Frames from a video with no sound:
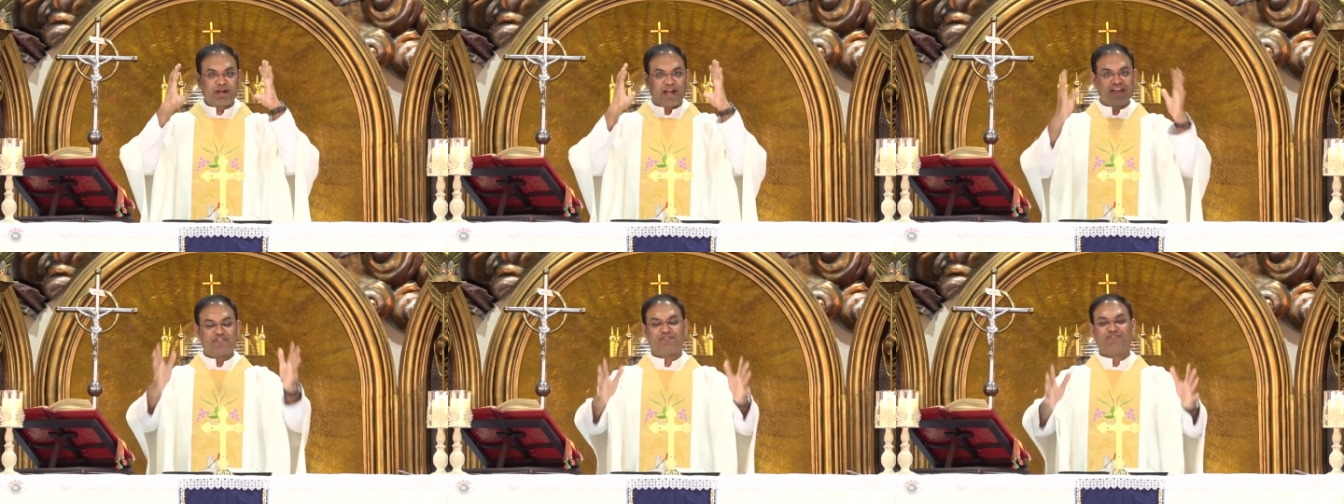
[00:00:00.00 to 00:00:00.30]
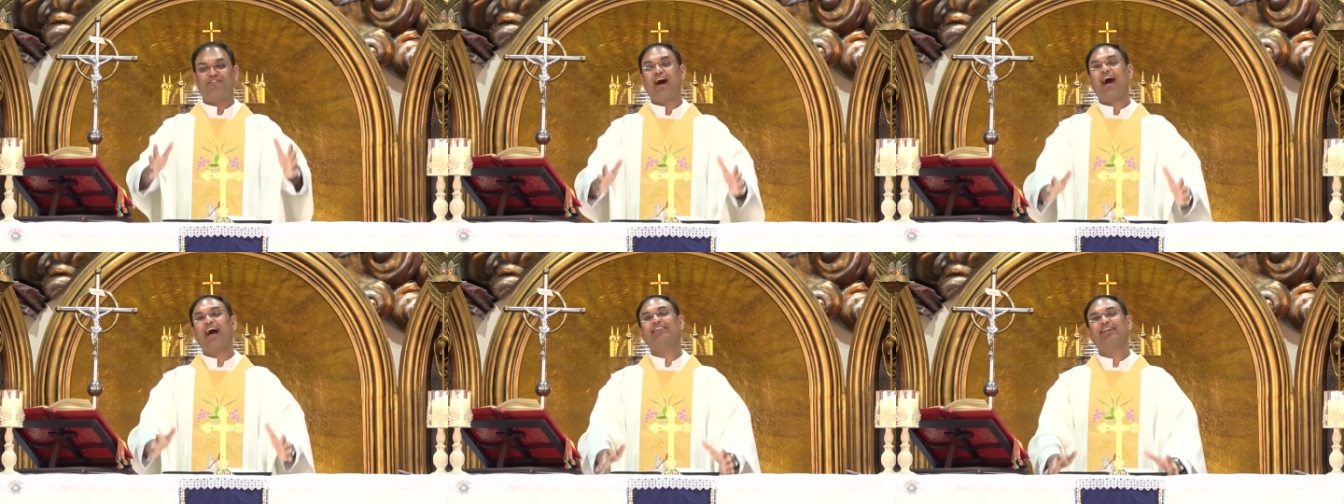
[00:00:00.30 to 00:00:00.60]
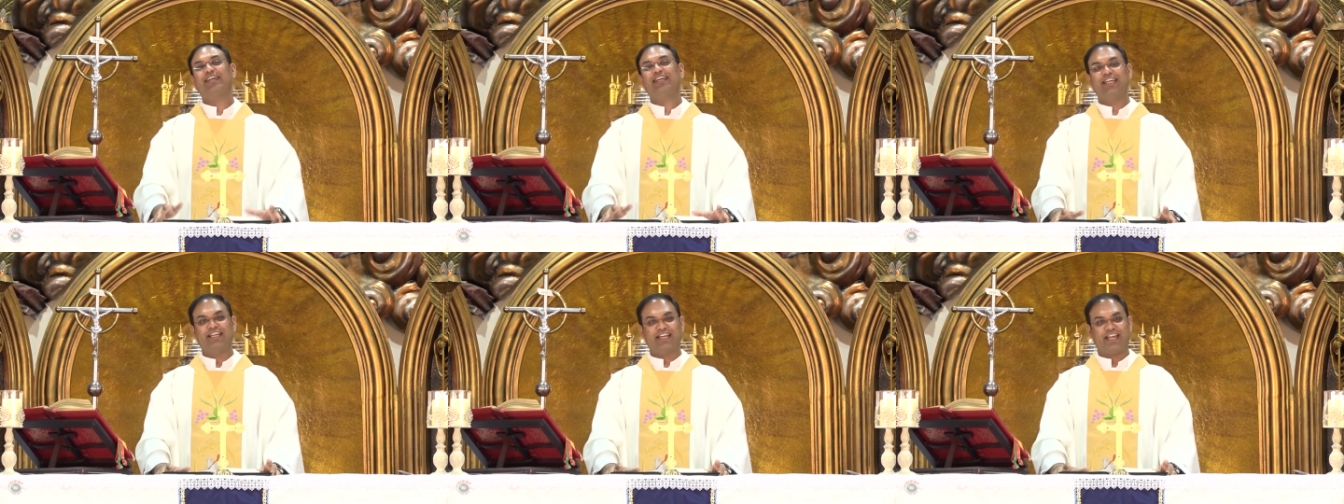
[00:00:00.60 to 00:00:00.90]
my
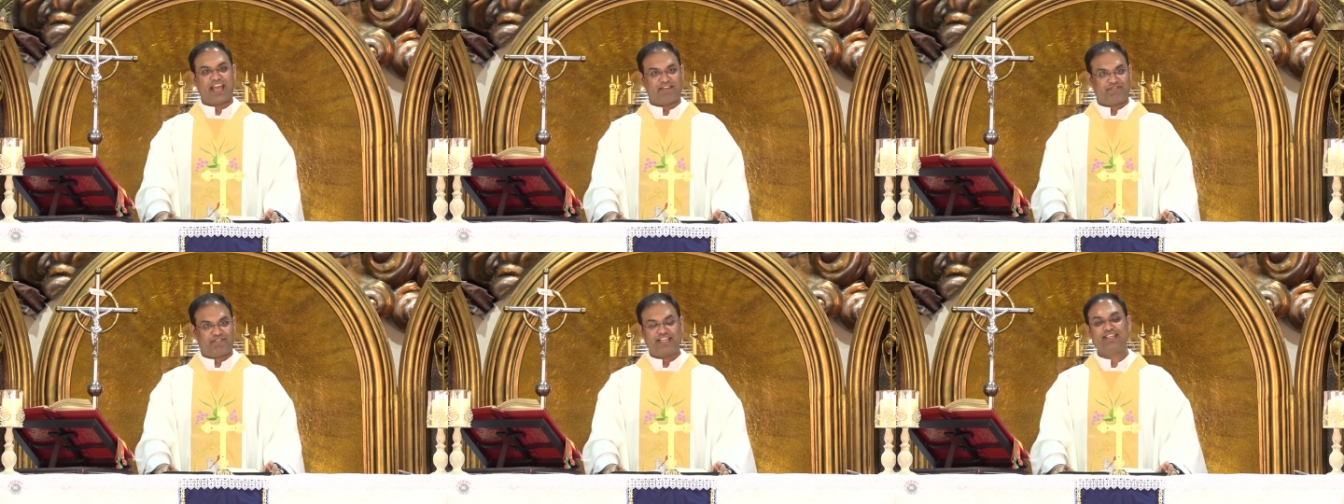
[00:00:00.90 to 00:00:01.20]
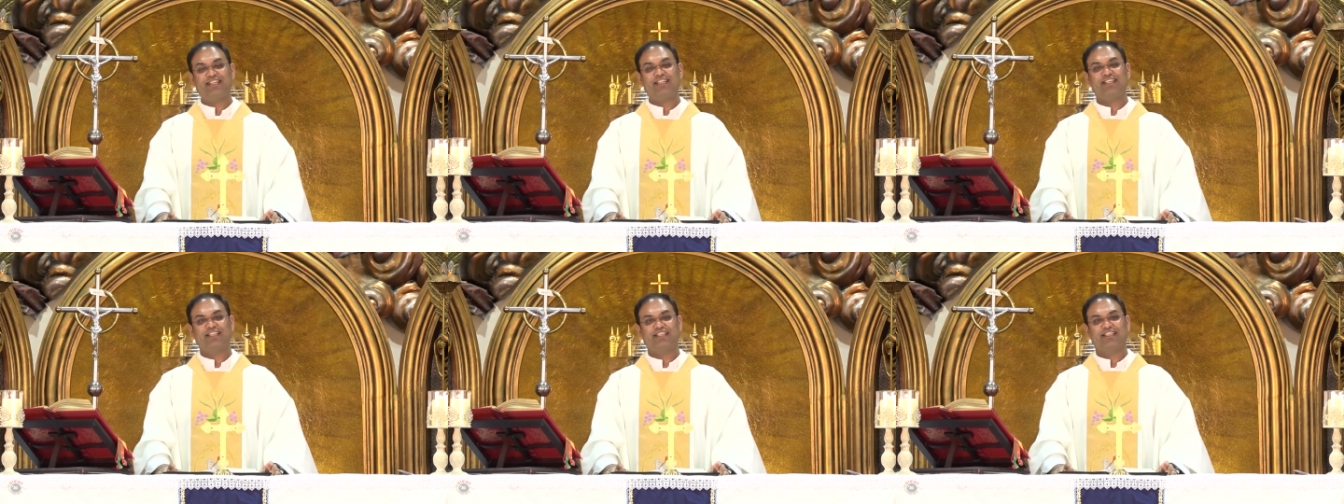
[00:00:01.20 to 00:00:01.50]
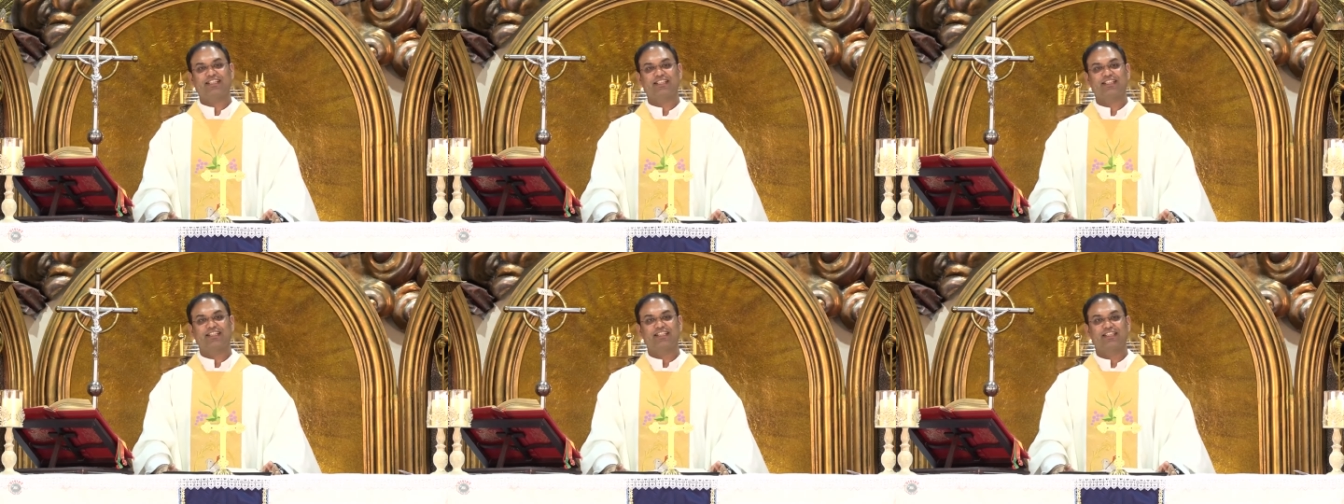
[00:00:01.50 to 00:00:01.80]
Father in
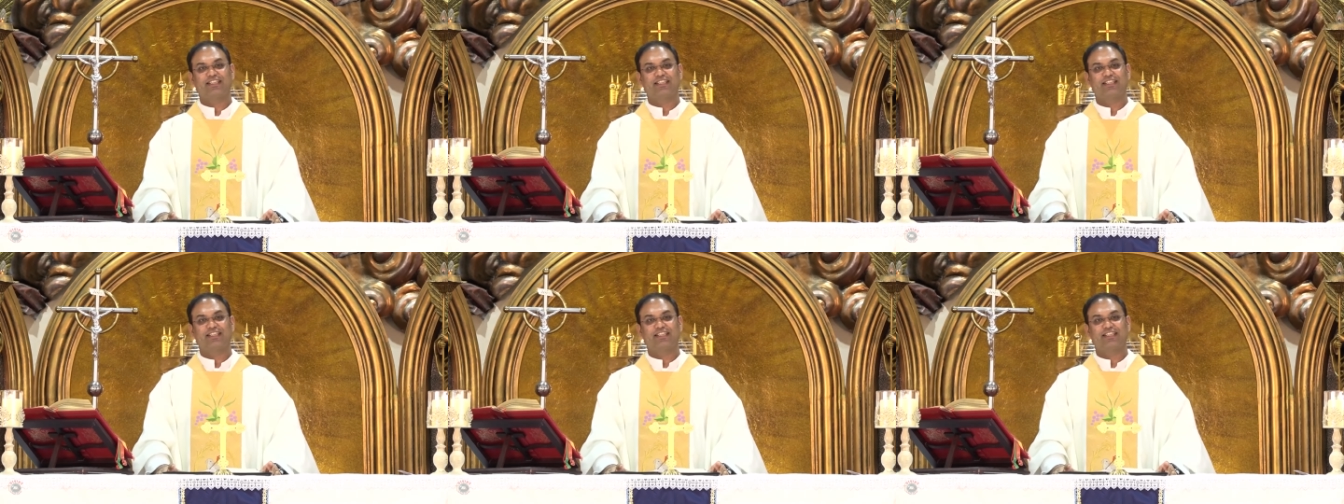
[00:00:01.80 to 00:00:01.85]
heaven.